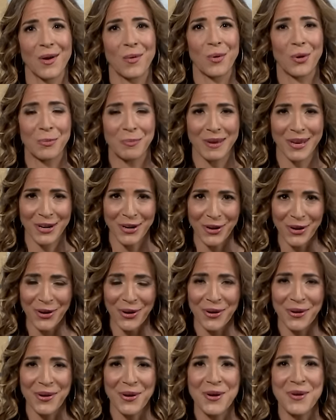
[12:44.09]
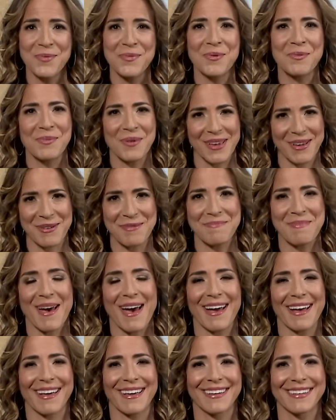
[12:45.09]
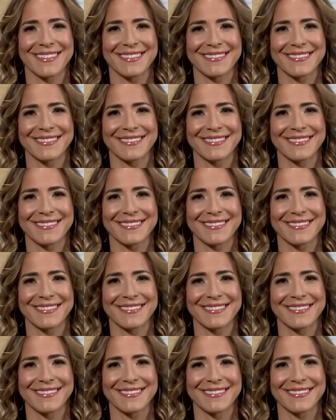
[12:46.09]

We'll meet her when we come back.